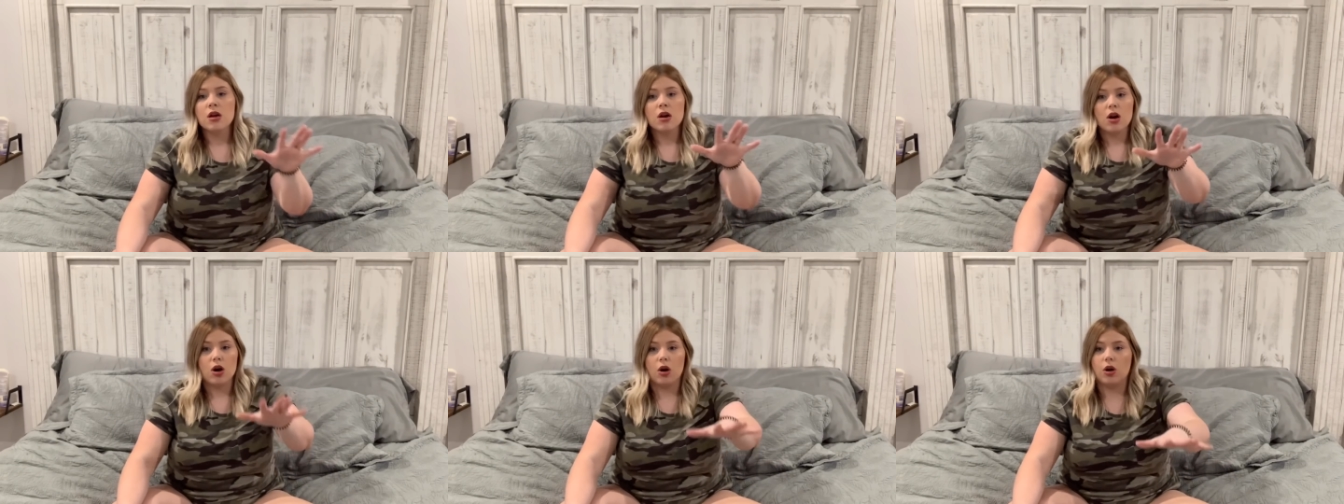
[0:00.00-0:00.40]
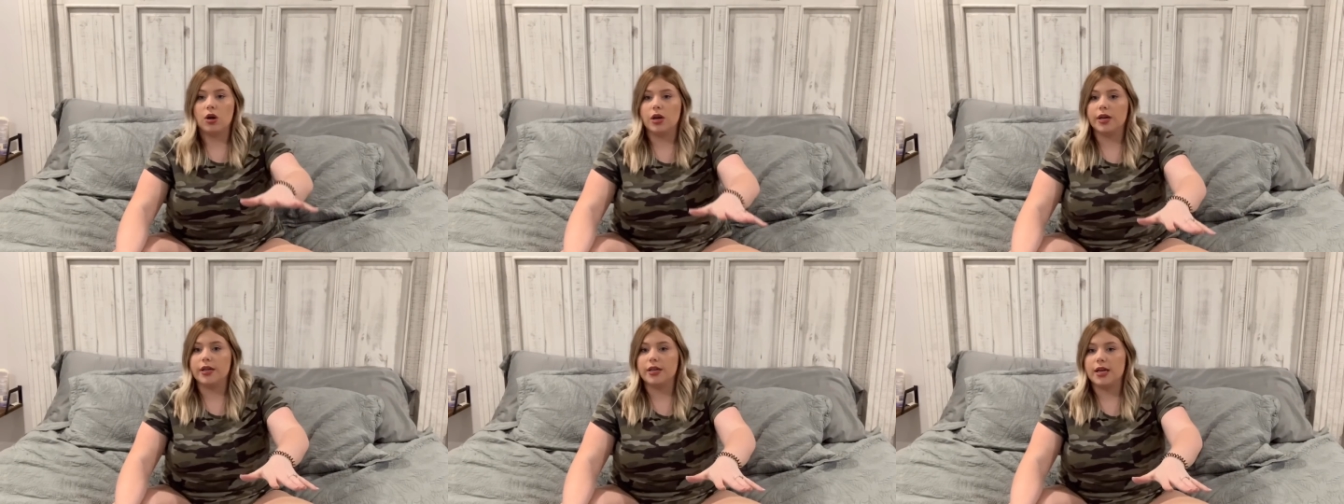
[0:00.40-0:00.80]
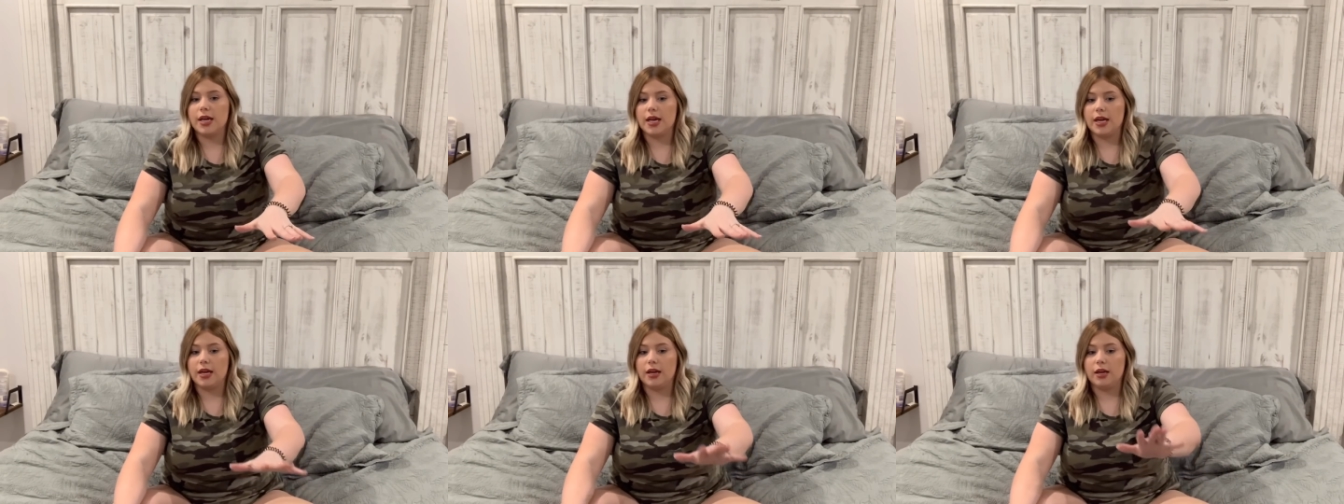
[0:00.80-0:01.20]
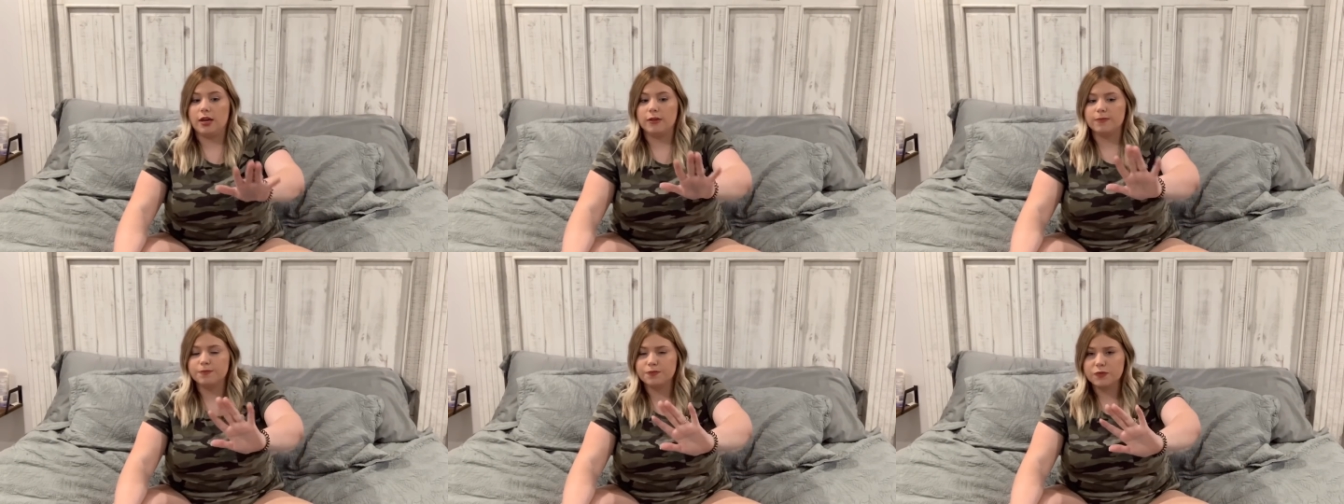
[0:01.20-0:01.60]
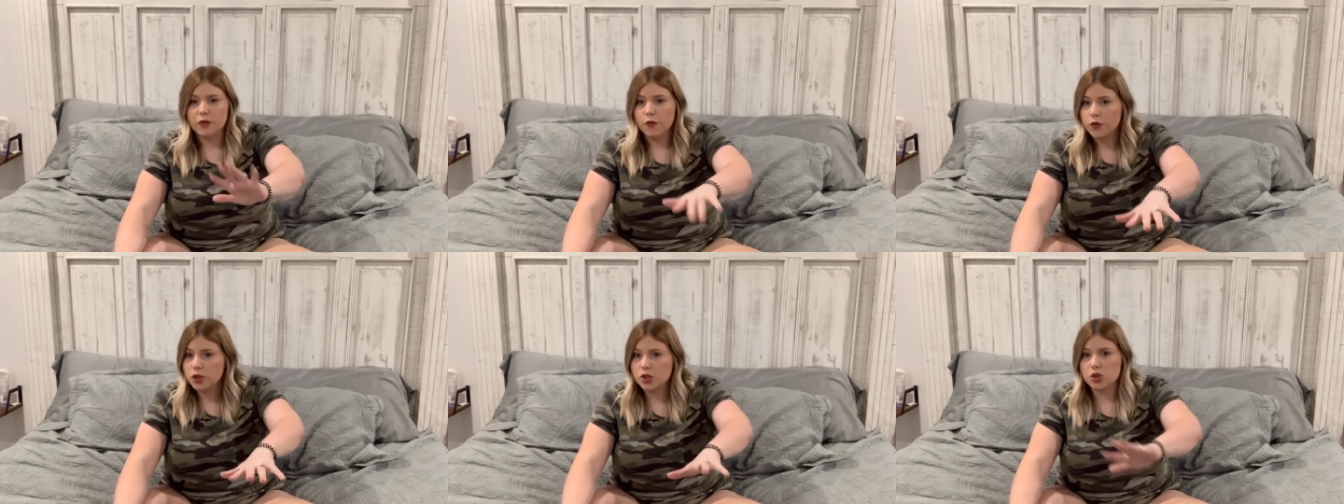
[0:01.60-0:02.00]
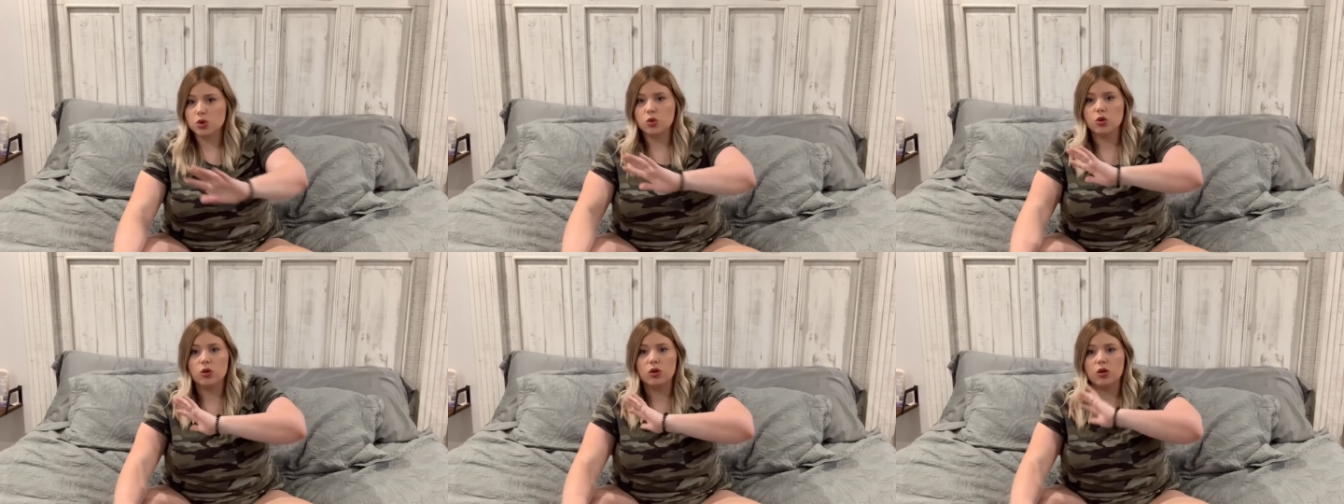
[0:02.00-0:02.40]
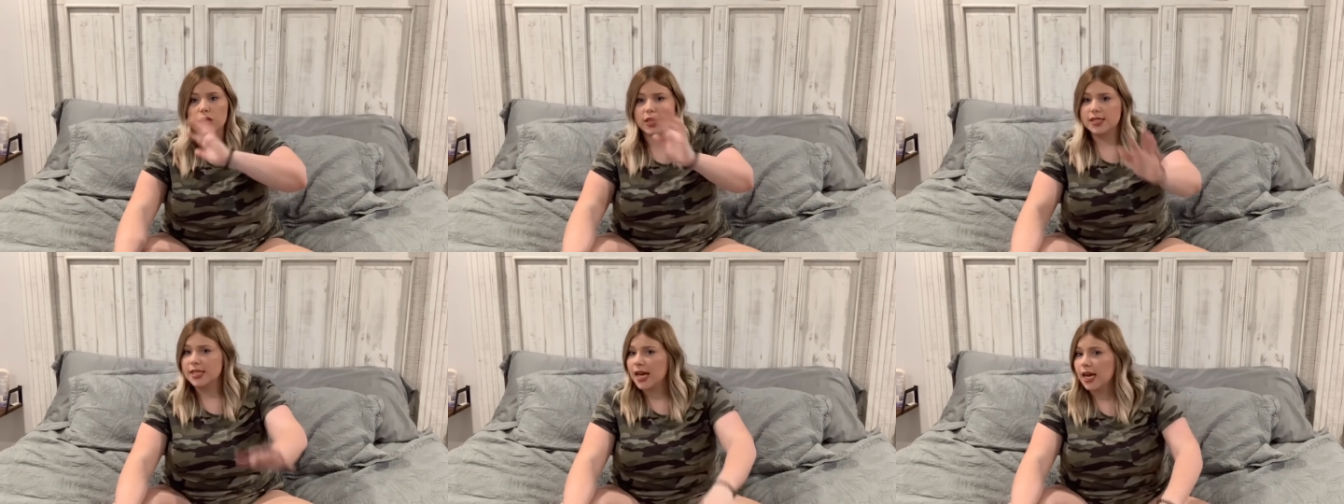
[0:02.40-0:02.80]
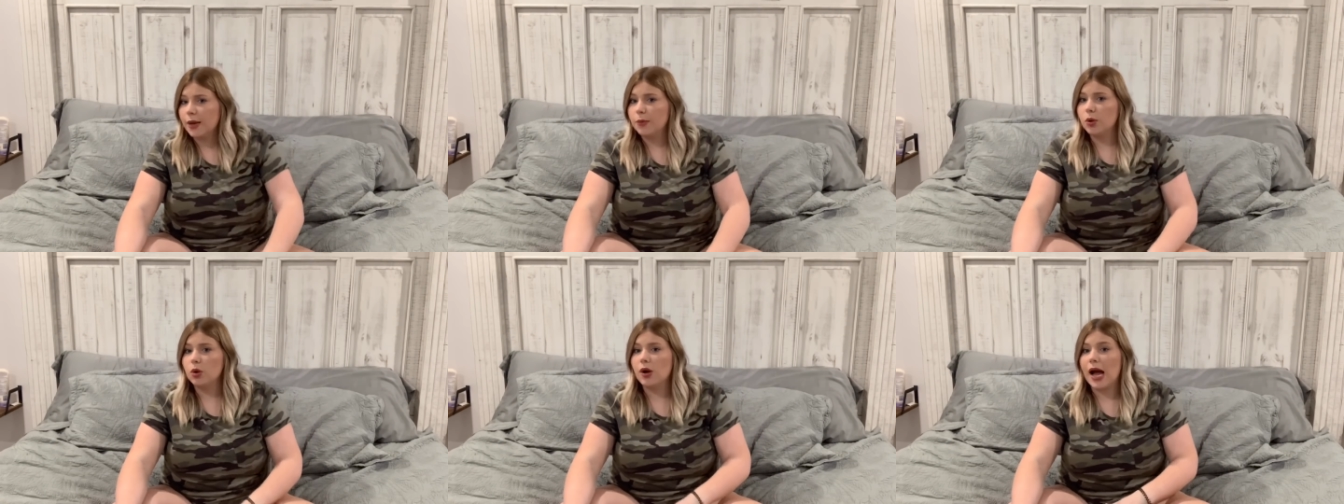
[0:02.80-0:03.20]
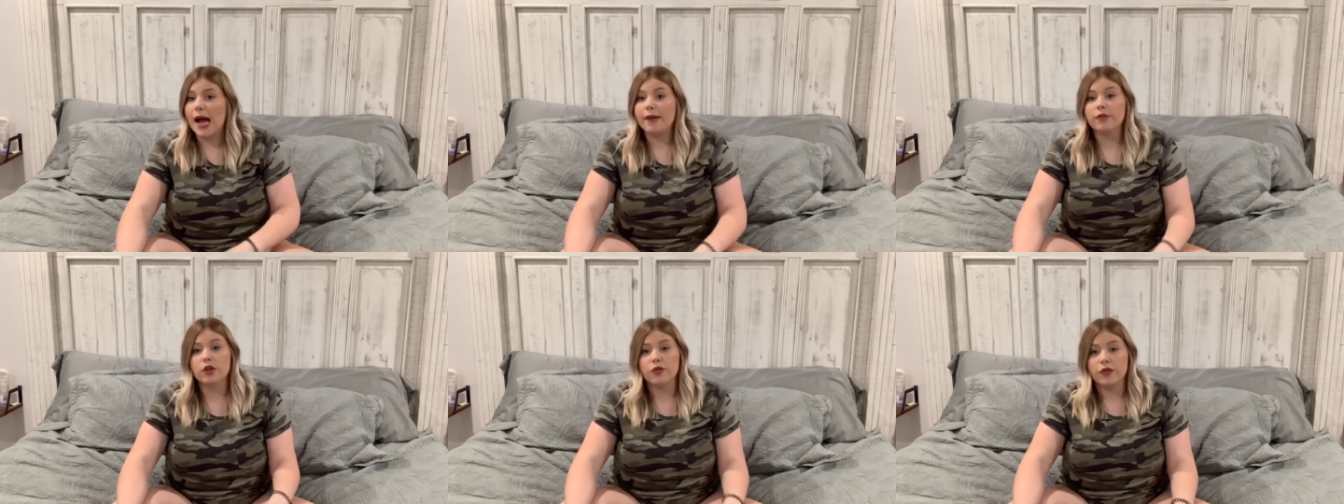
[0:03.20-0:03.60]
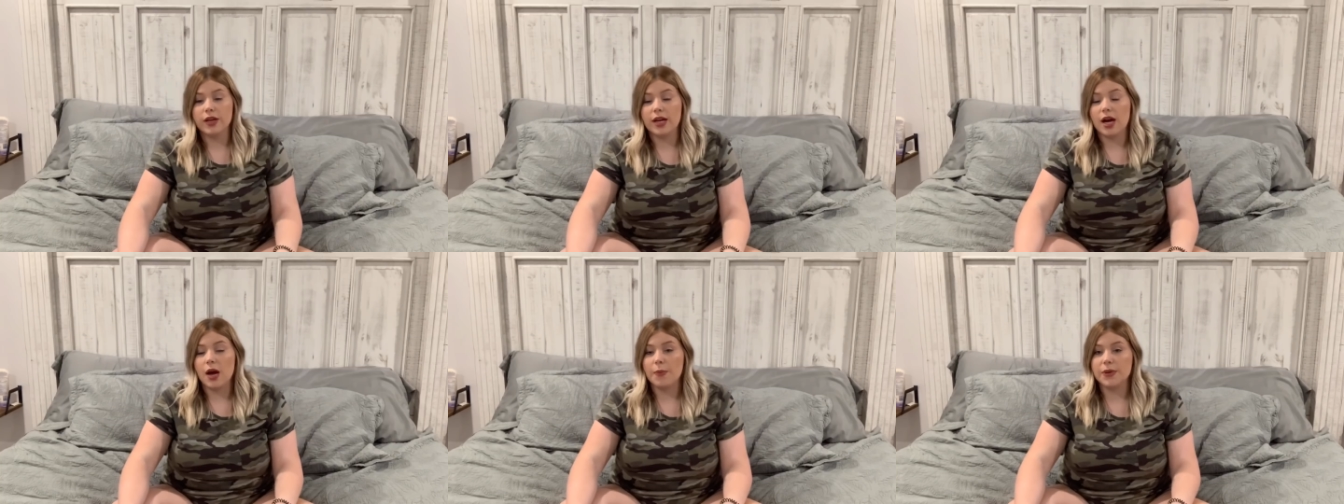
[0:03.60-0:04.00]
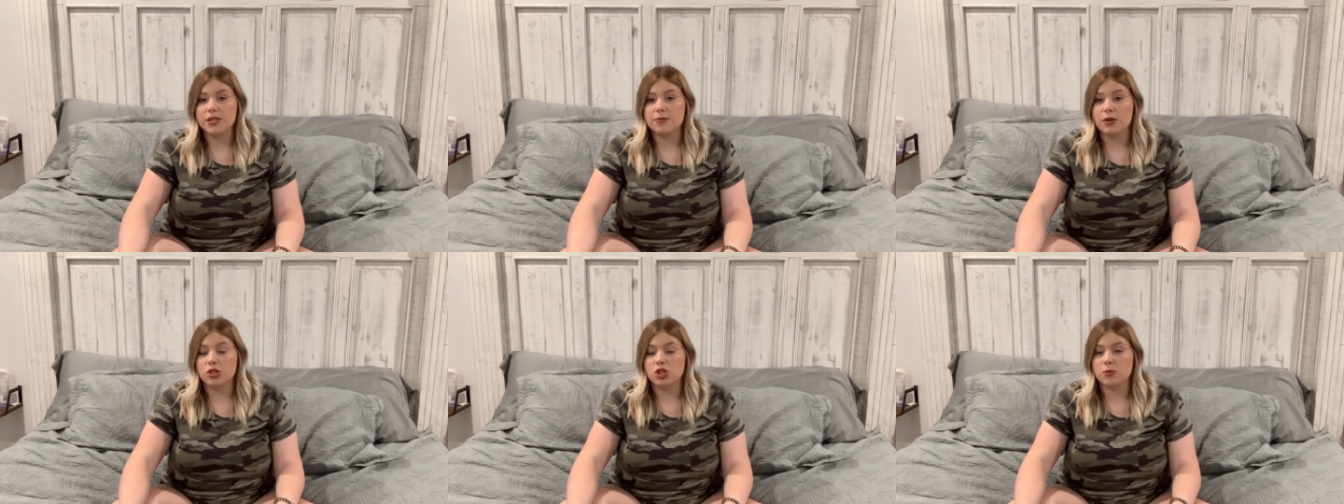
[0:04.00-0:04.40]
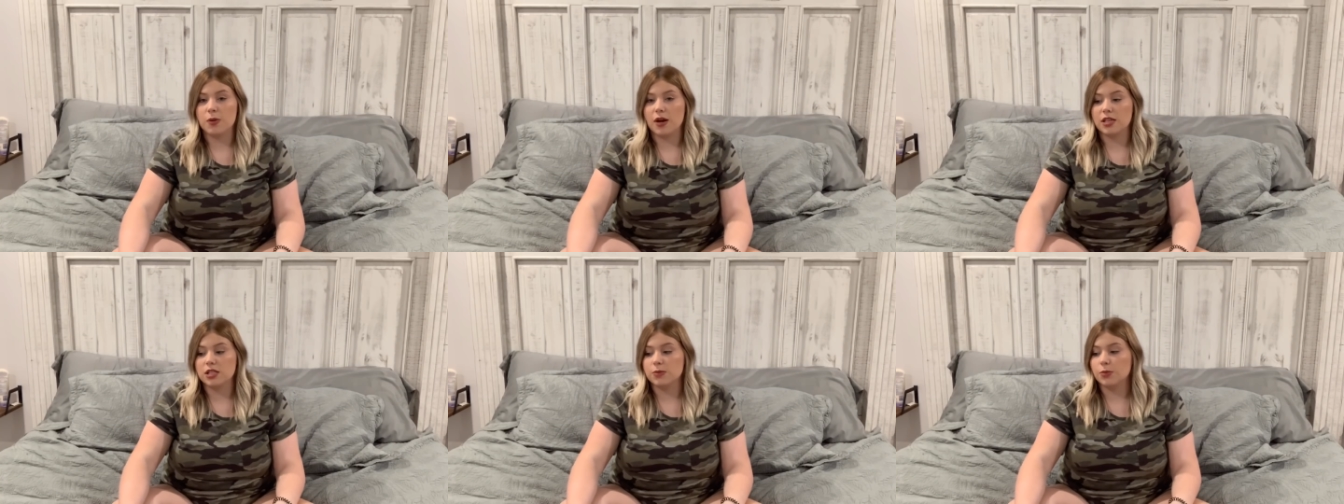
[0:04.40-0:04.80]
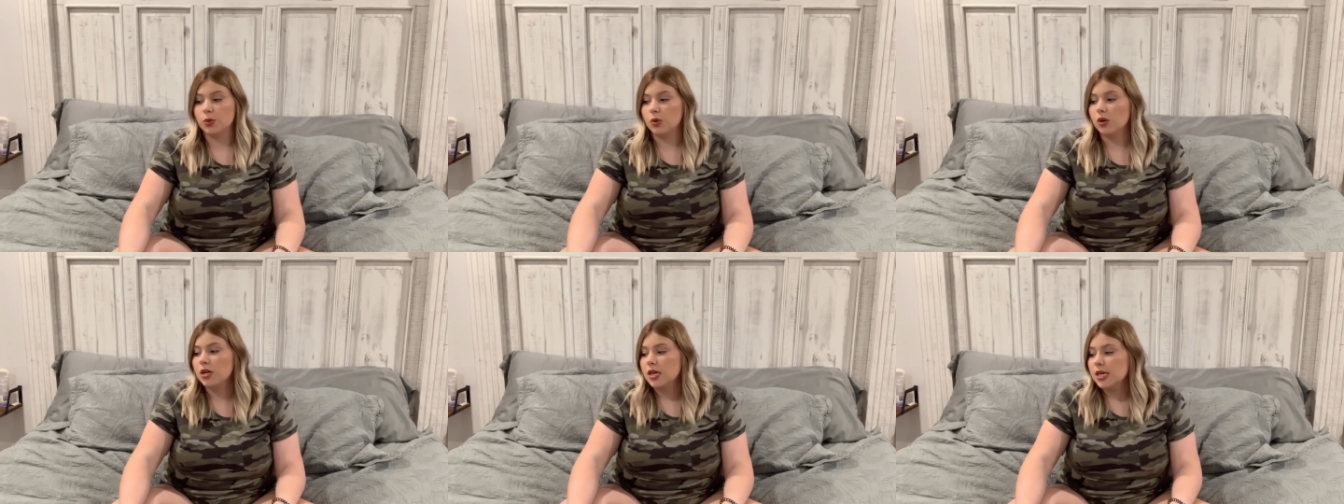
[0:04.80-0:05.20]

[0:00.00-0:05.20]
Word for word: on a footstool, on a table. Have your feet up as much as possible.